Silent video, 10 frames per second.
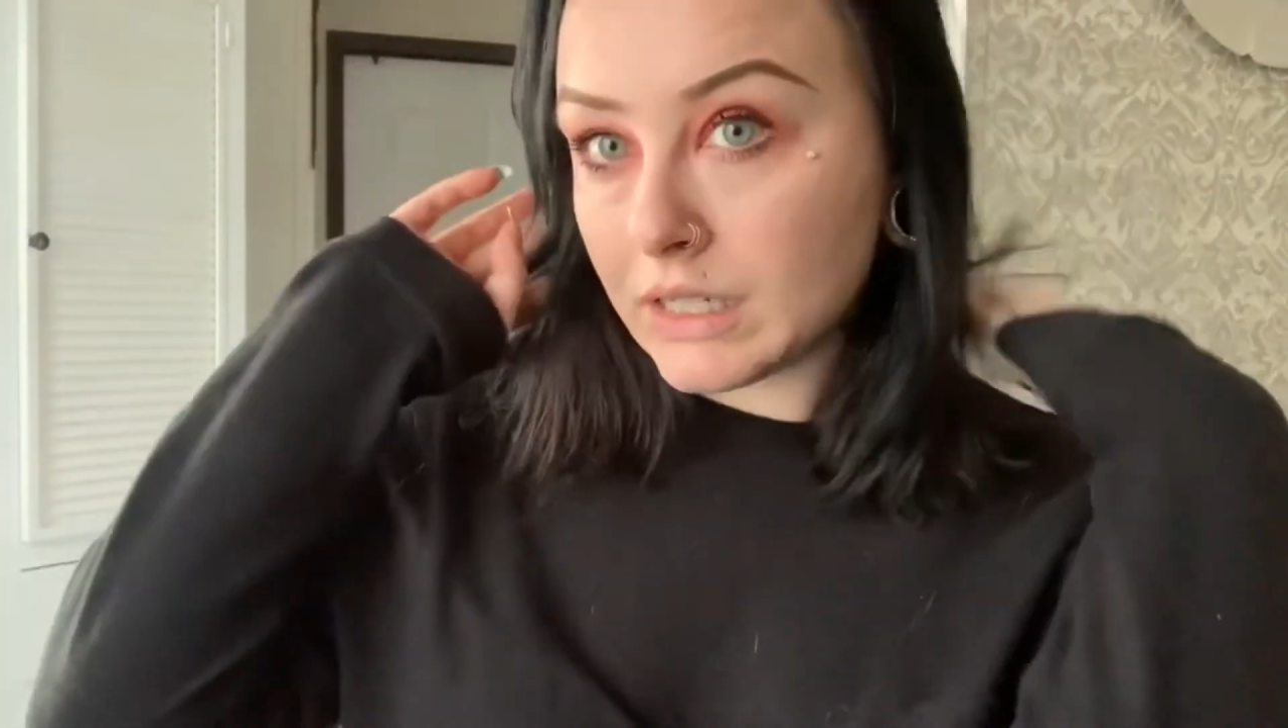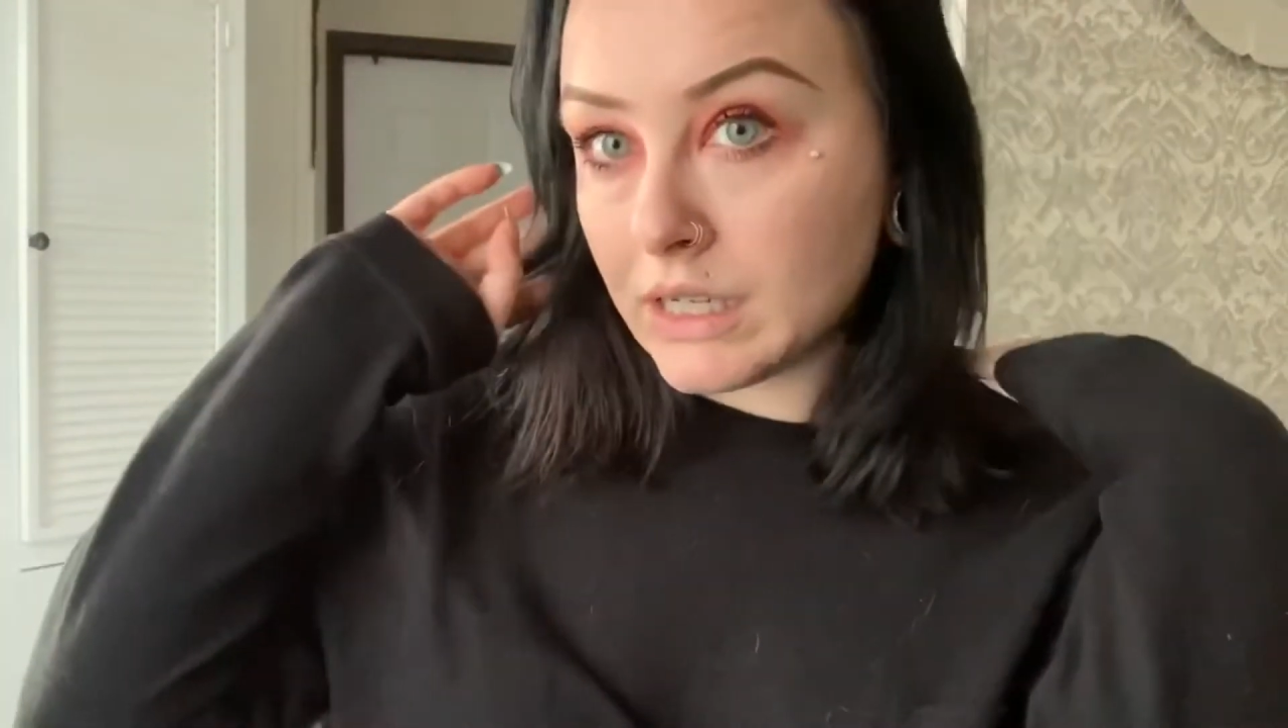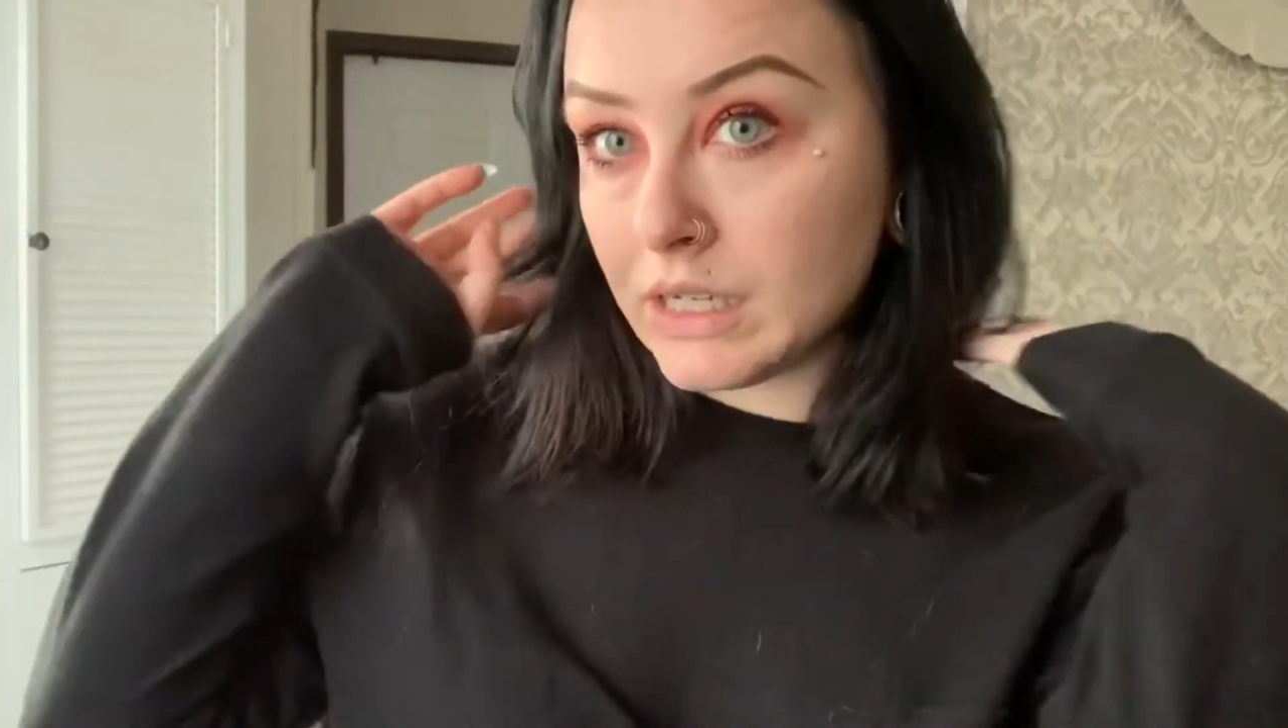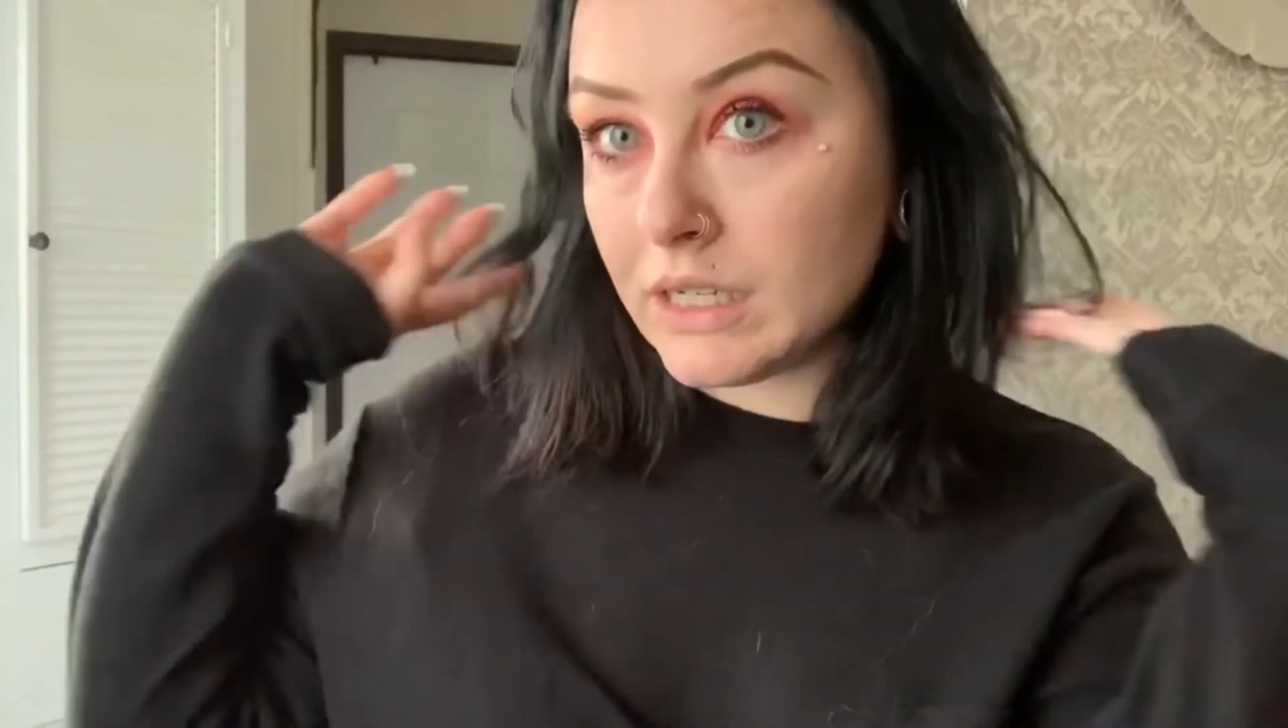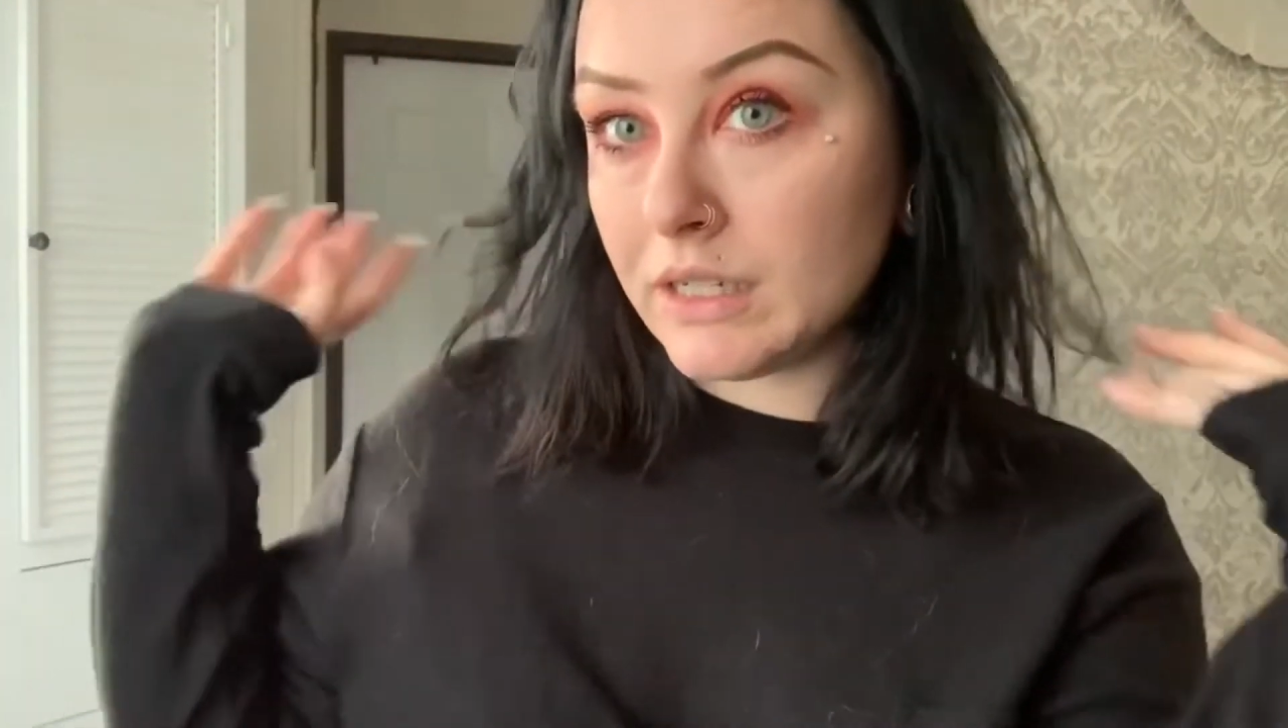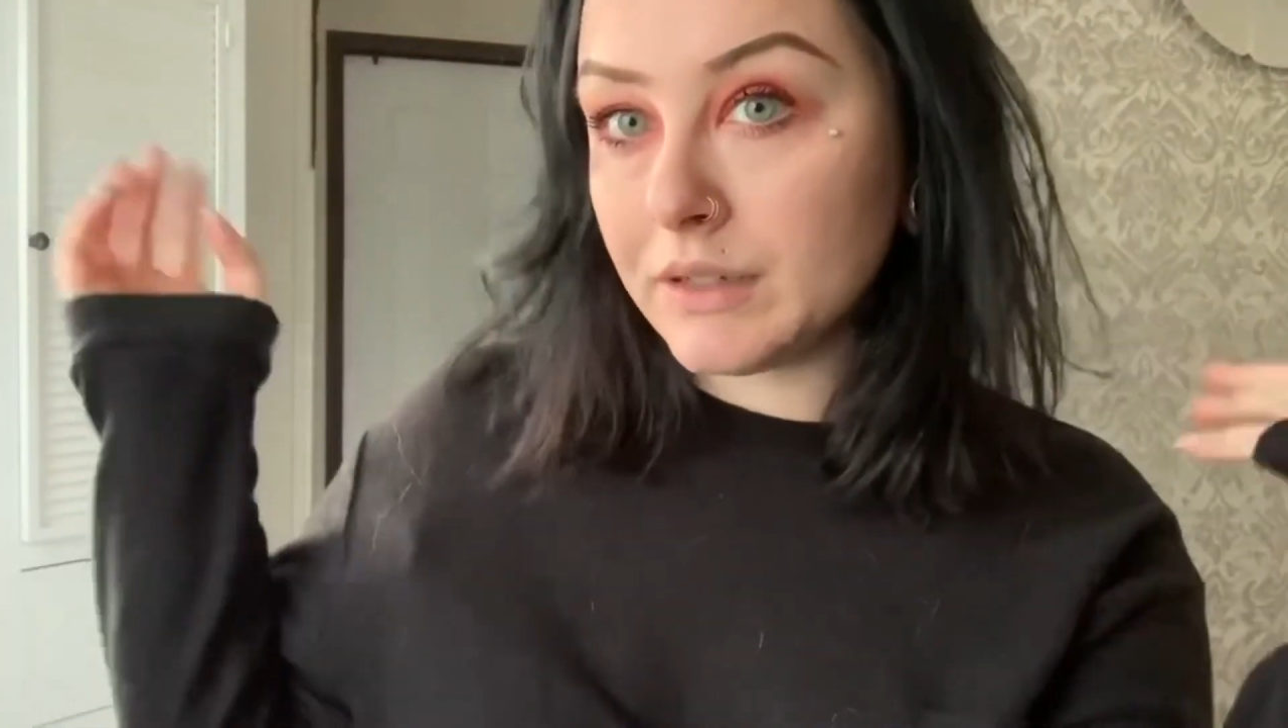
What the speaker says: need.